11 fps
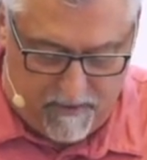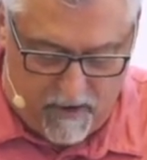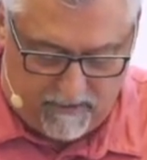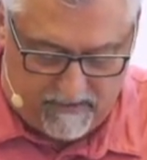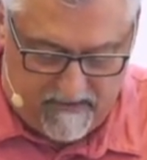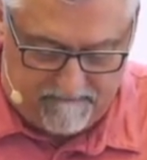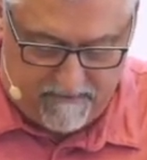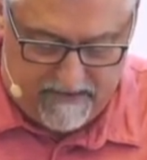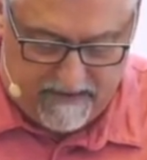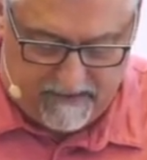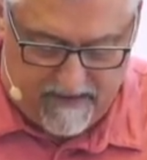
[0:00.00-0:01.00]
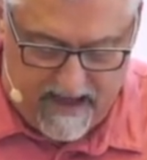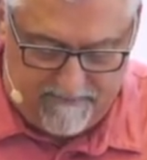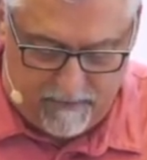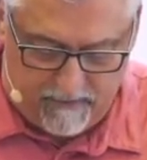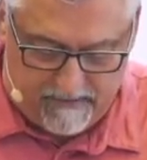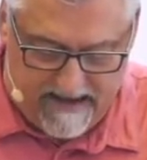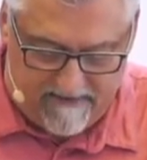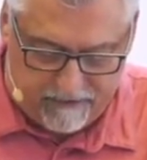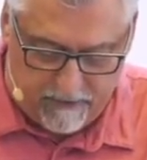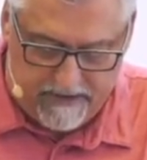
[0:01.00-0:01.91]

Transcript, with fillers: Paul sent for the disciples, and after